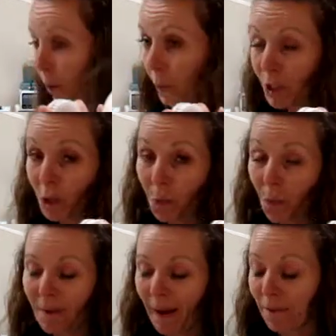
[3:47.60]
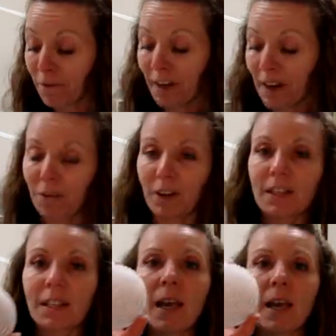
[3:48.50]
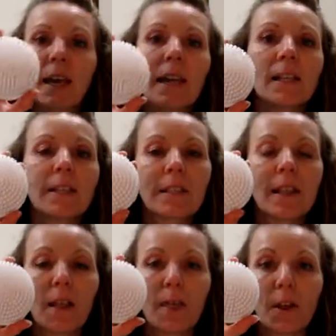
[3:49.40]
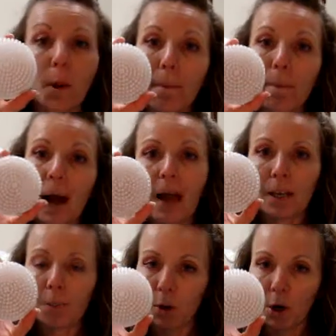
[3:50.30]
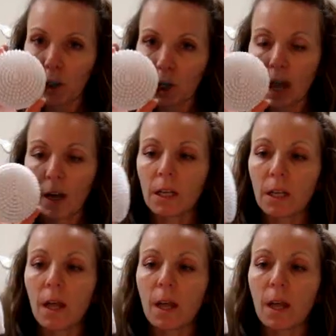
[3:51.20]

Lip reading: which is one of my favorites, is their body brush head.